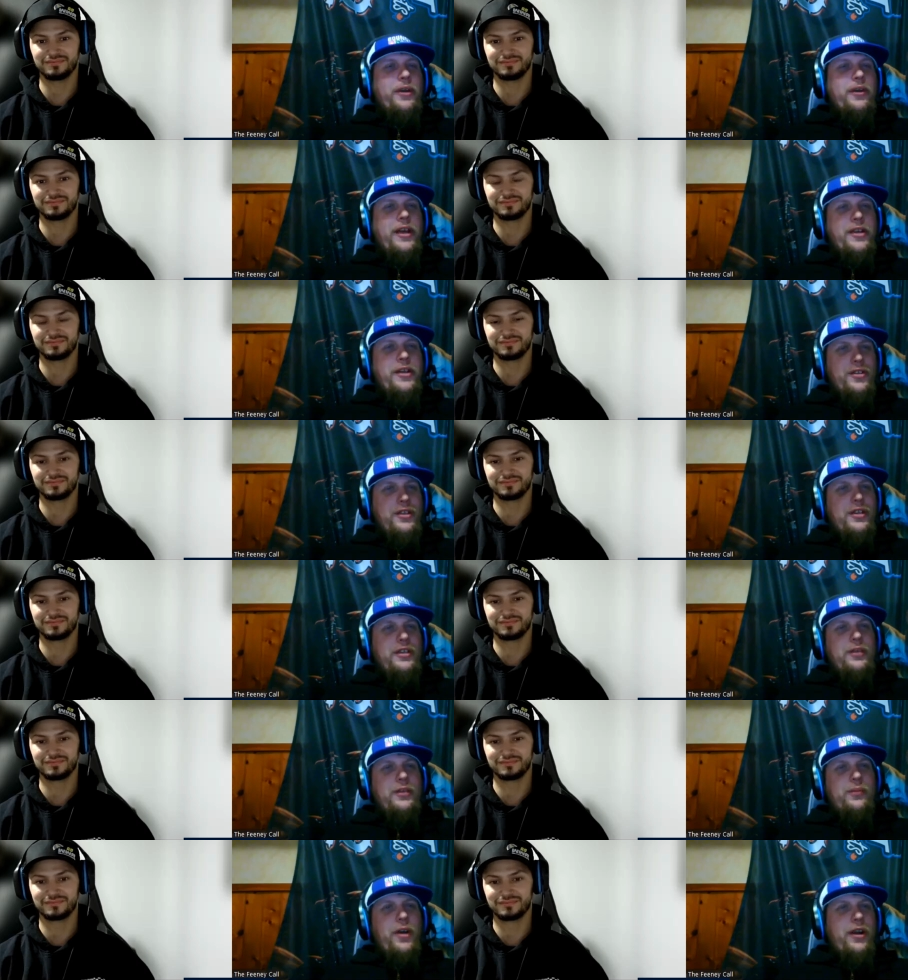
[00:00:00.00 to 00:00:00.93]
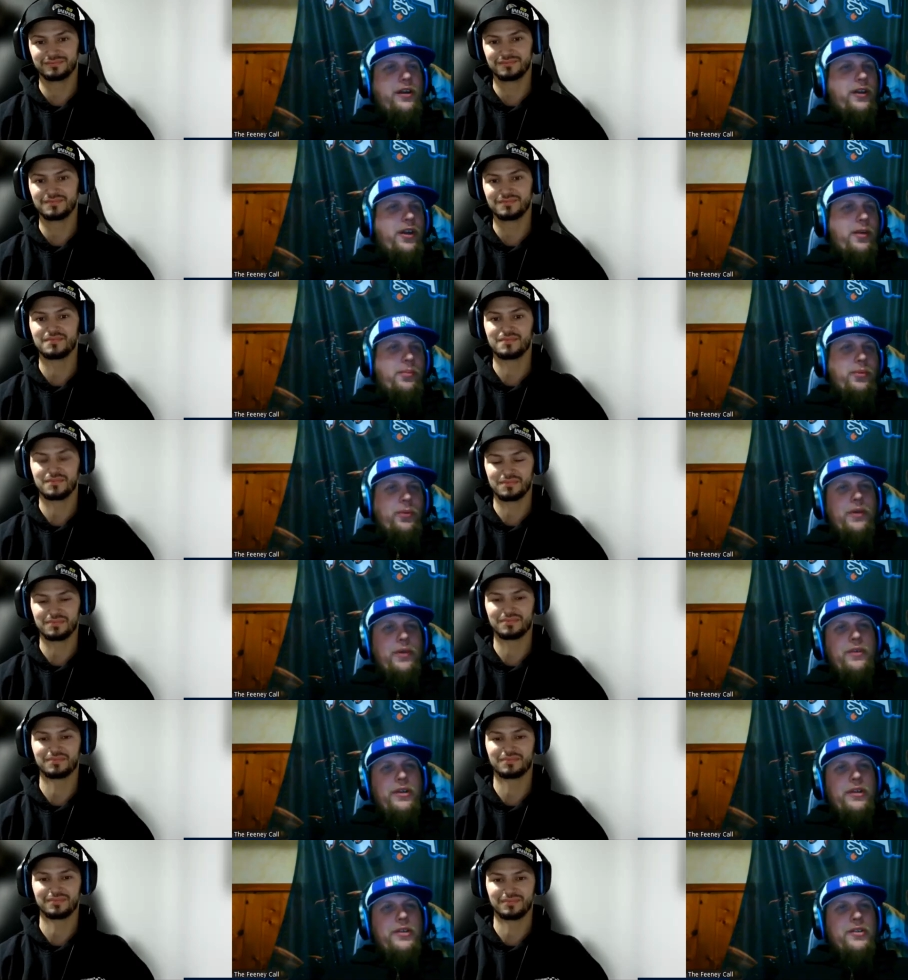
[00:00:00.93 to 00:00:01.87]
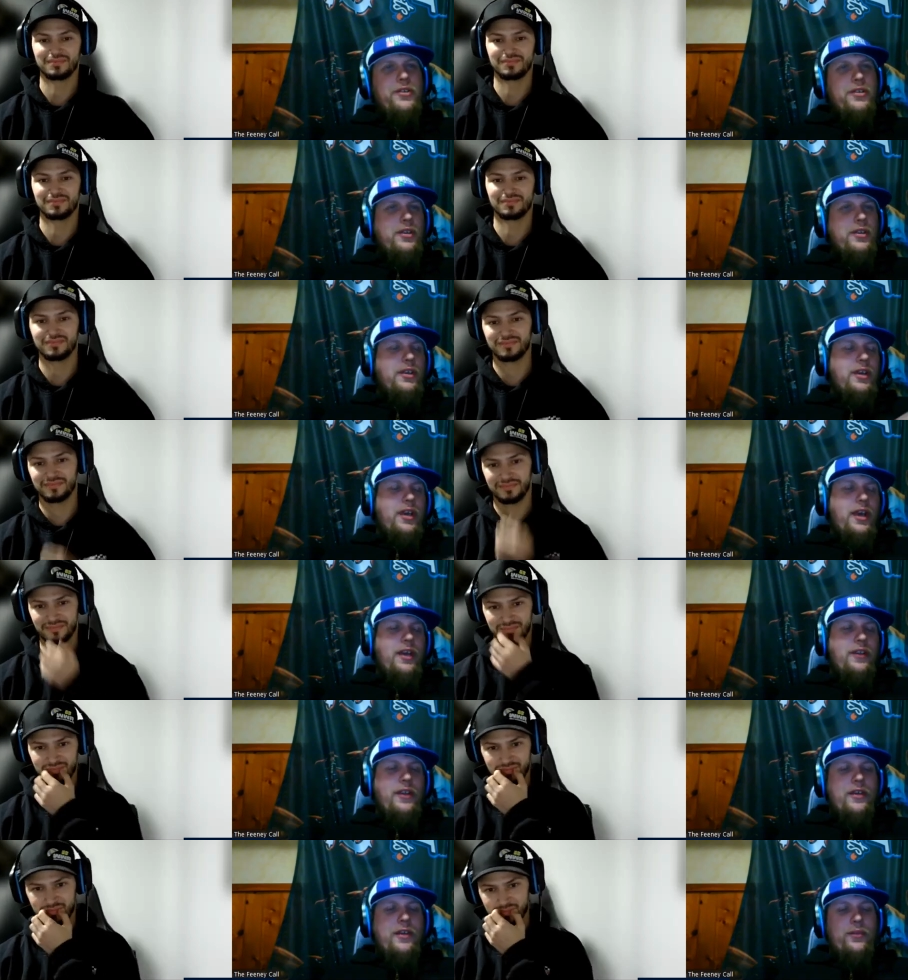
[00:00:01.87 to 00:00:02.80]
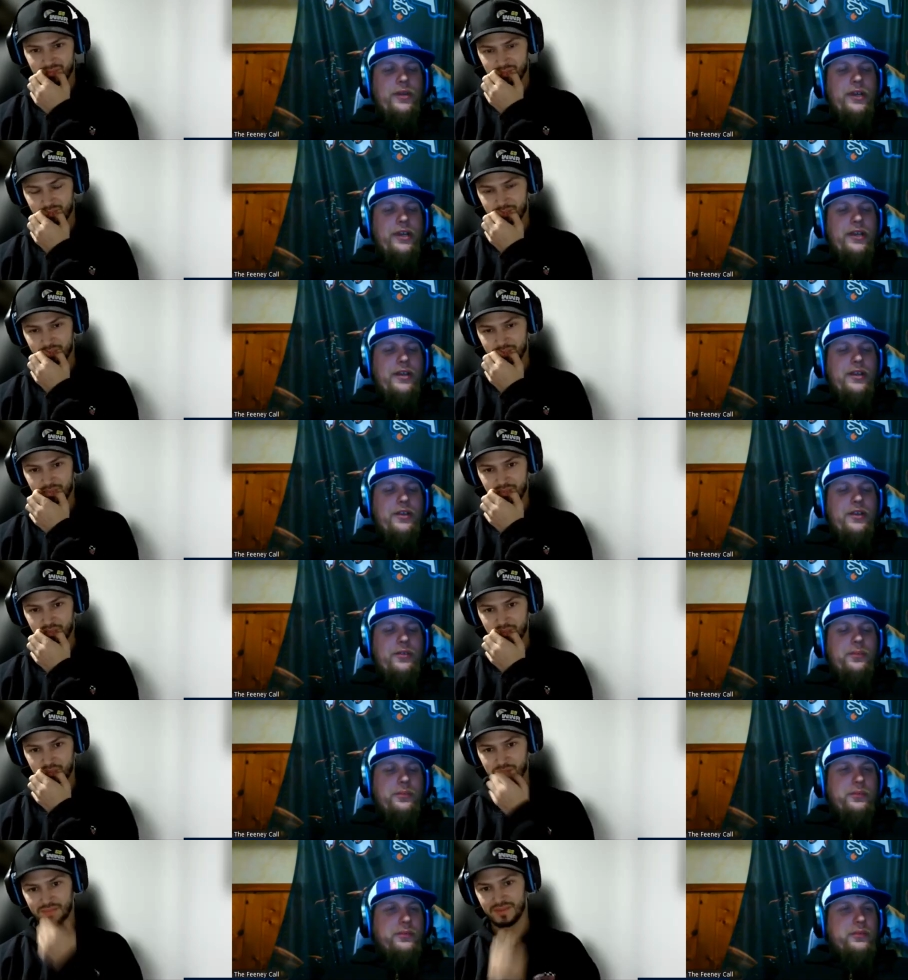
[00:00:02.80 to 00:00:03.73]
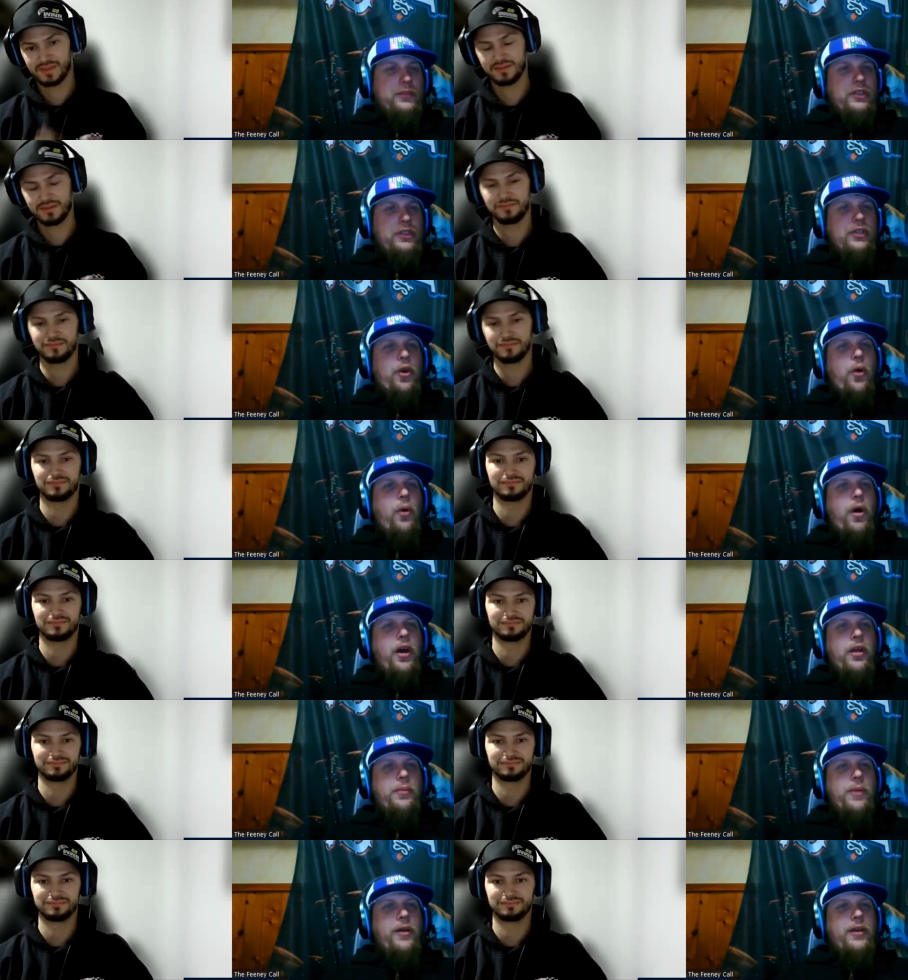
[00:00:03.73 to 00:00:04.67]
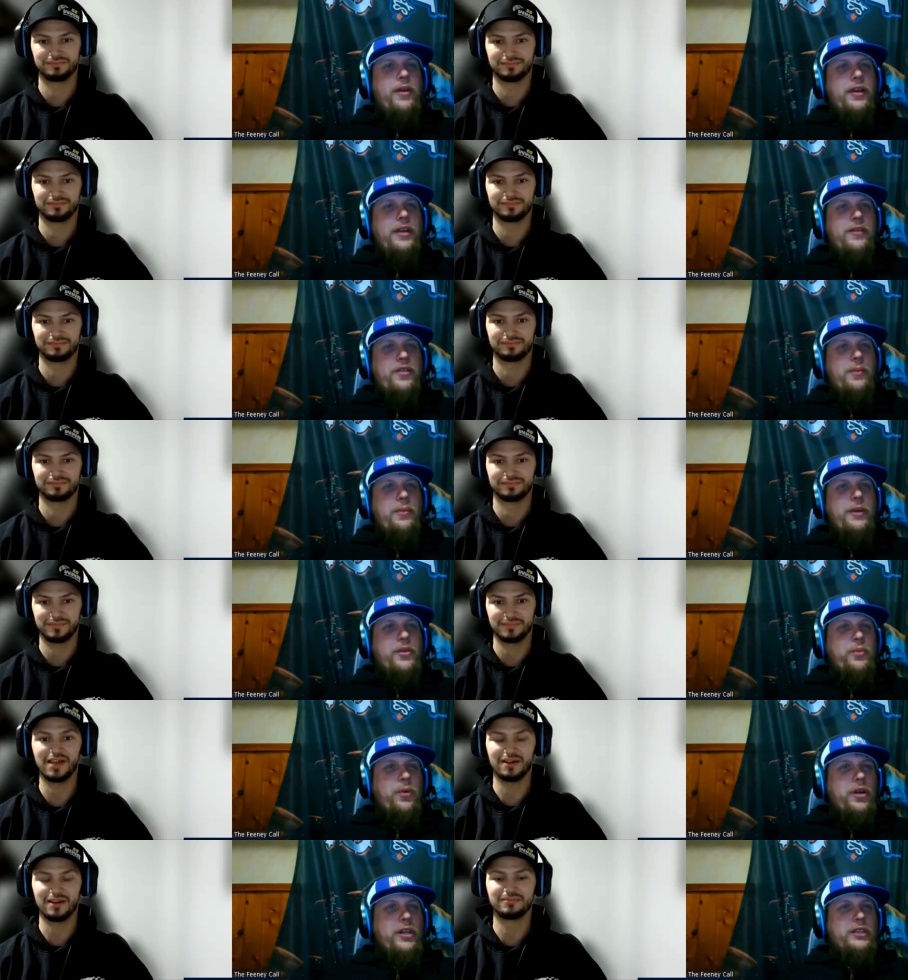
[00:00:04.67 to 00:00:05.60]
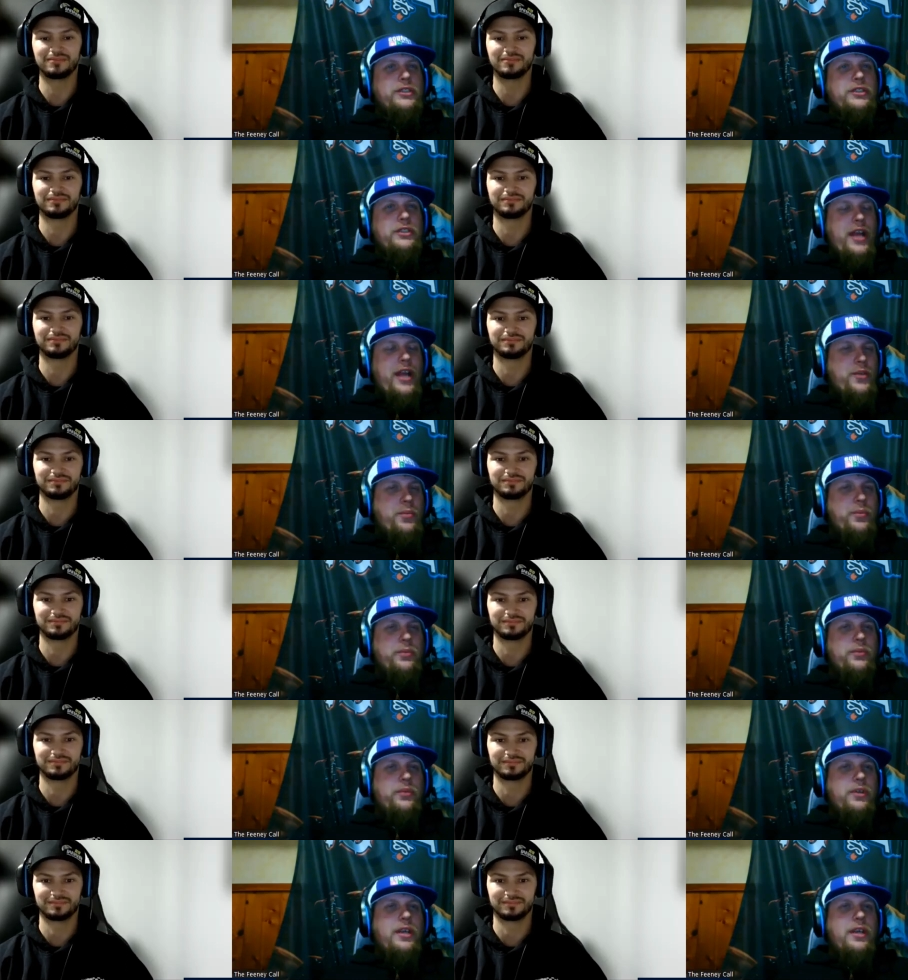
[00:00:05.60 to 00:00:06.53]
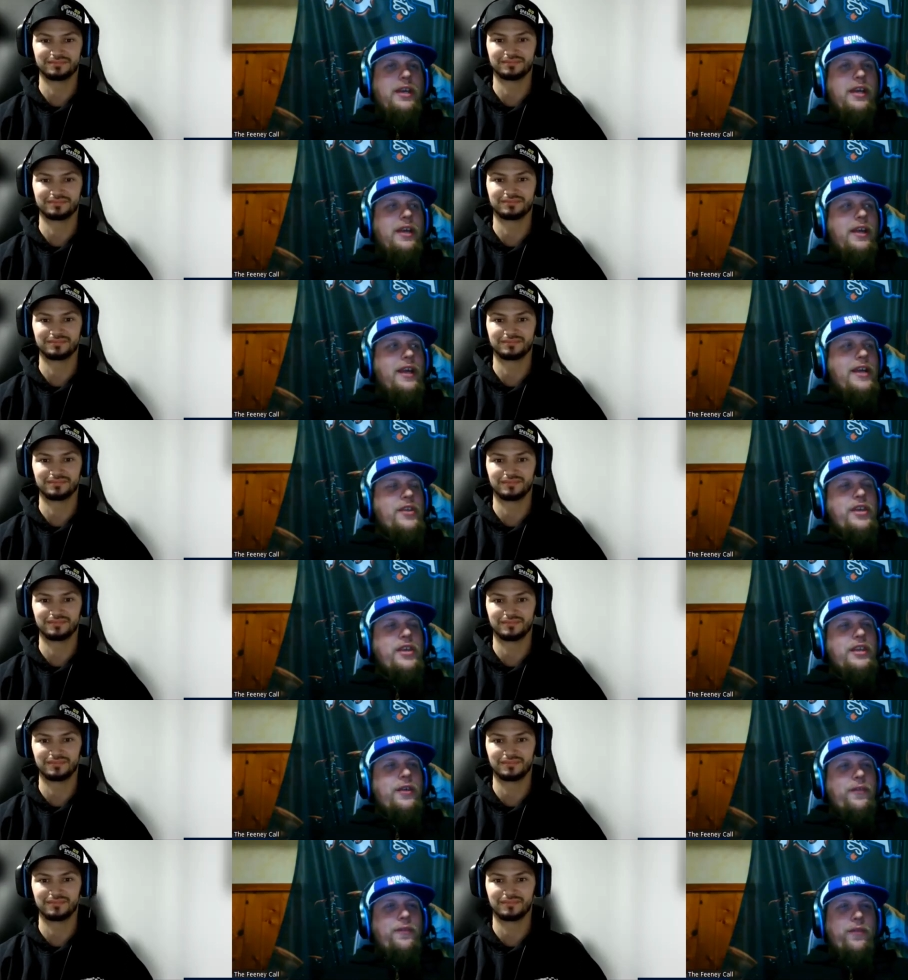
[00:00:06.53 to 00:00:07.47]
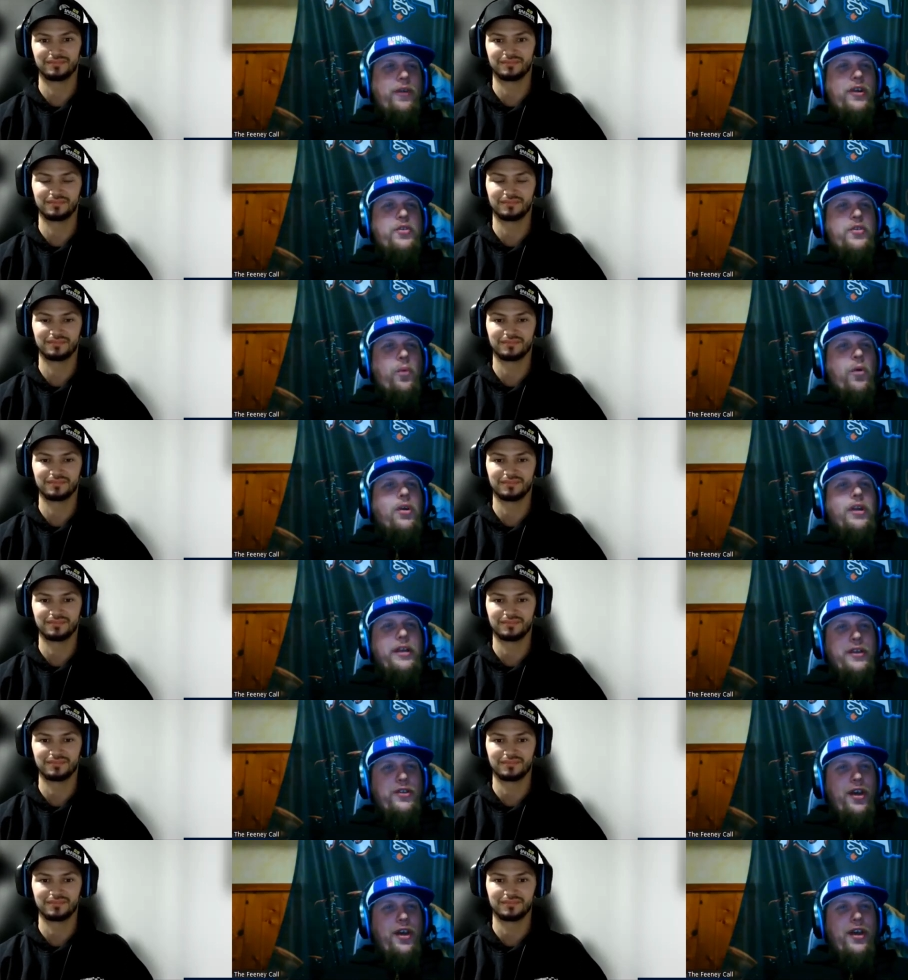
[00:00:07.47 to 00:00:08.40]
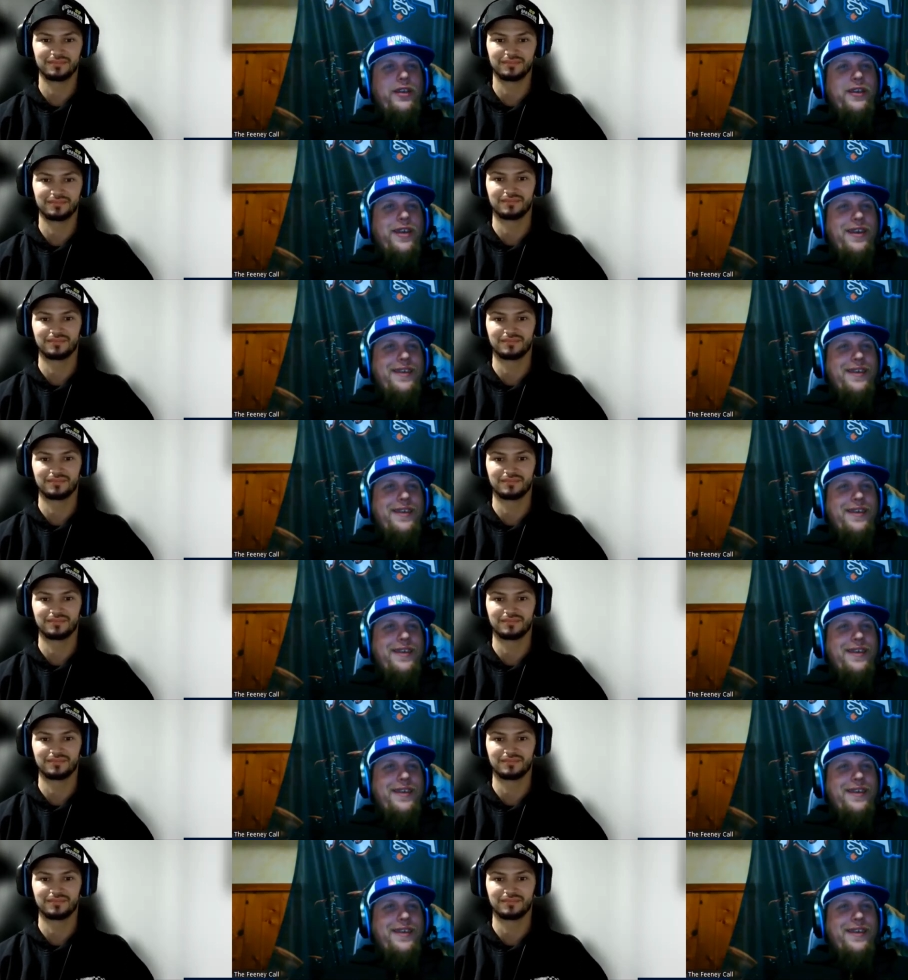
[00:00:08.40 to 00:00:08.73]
Speaker 1: you're racing it. You fucked up, or whatever it is." And then freaking, you go on about it. If someone gets yeah. worse, and that's, it's like the first warning sign.